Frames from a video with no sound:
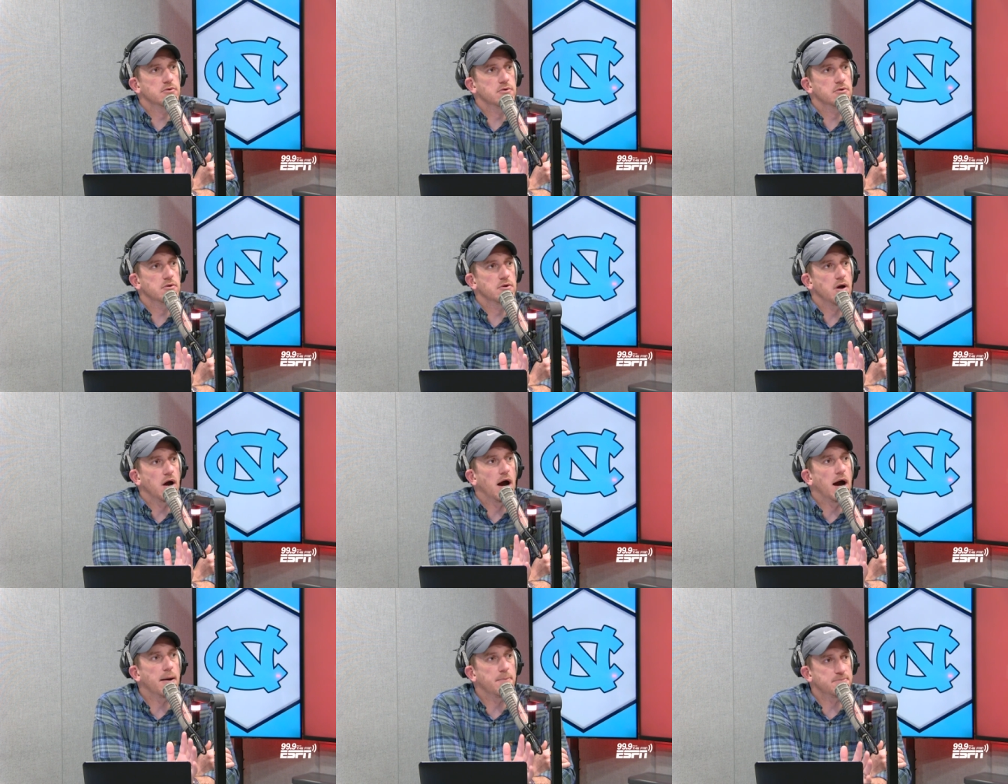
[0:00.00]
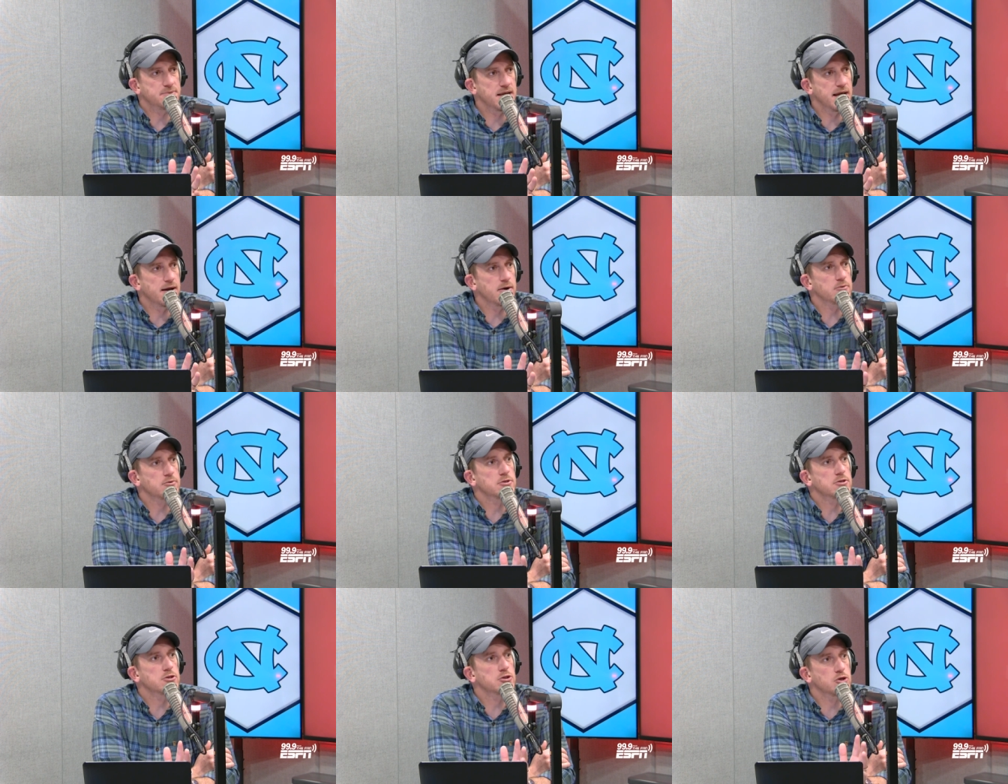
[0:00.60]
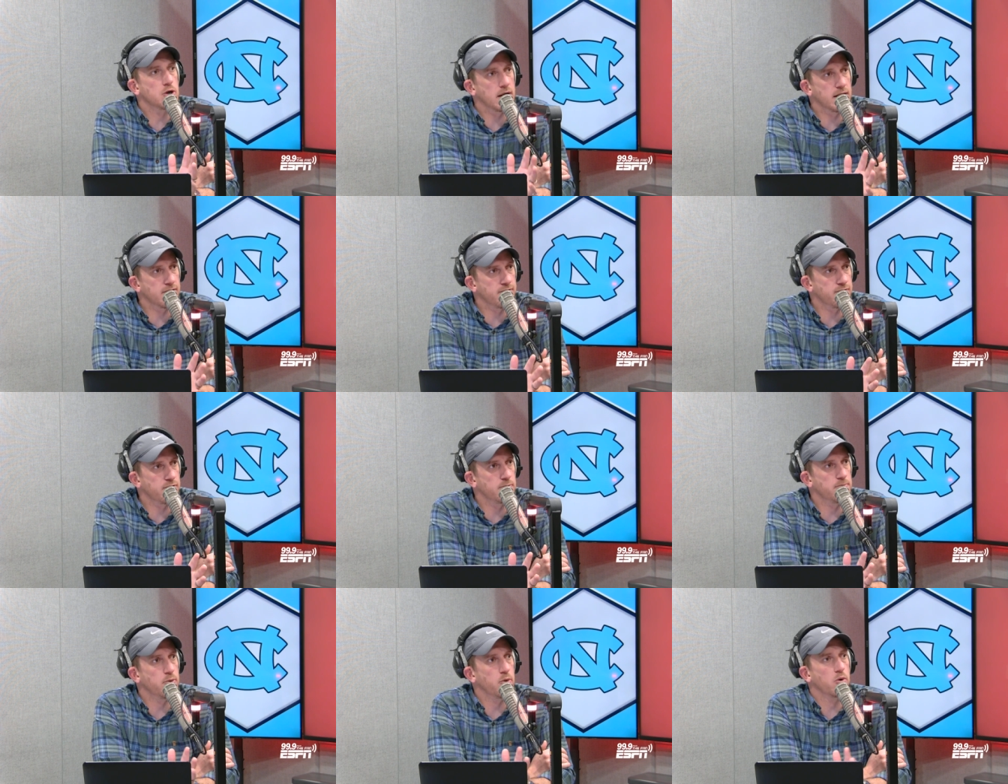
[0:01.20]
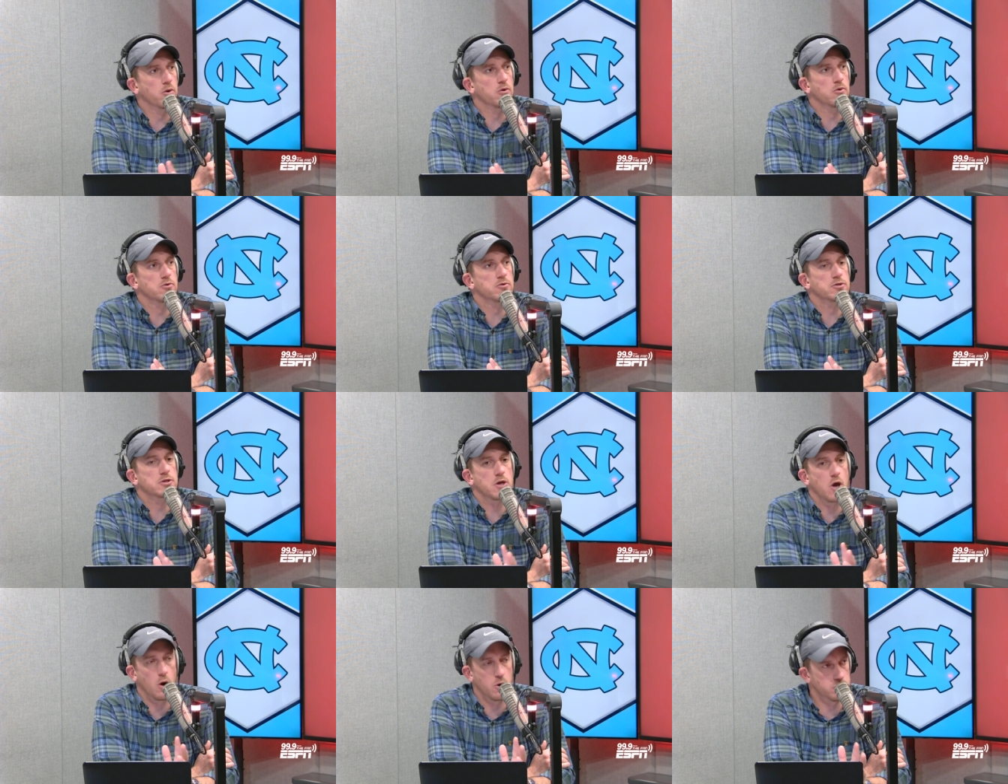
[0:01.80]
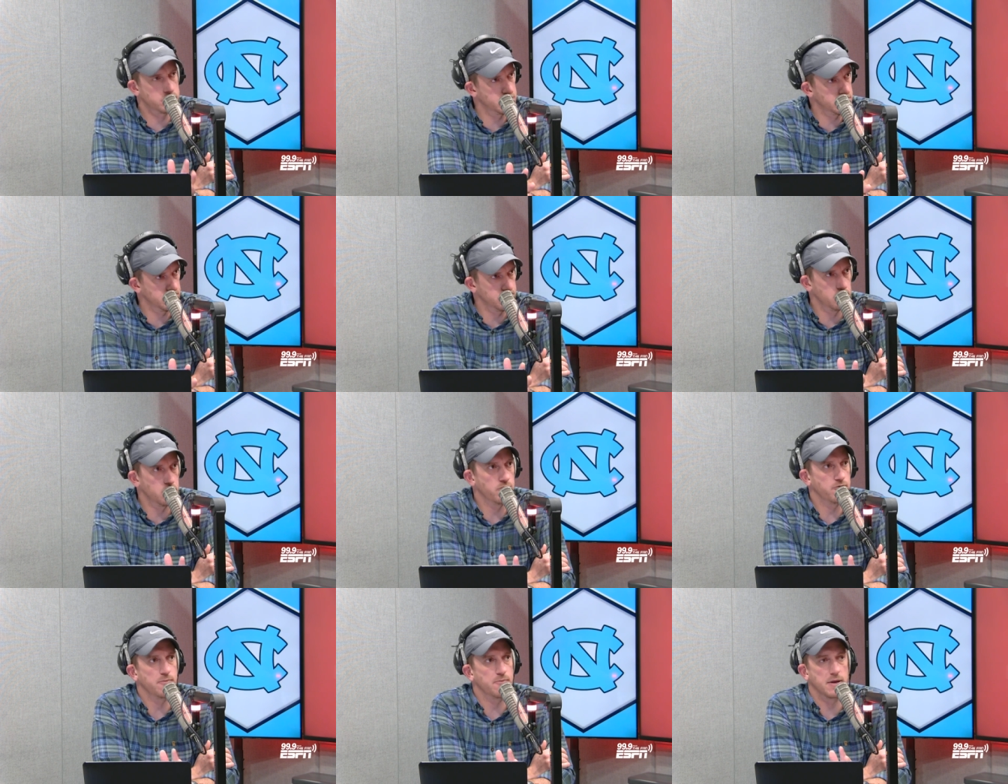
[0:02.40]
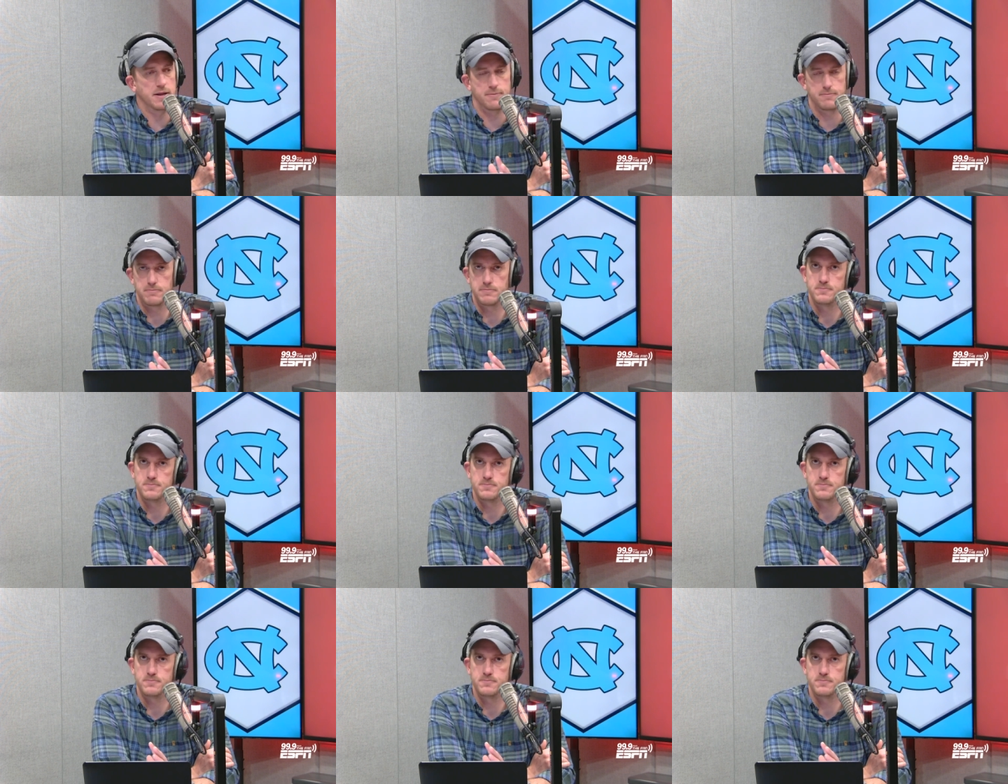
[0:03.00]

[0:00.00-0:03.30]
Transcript: opt outs, transfer portals, coaching movement.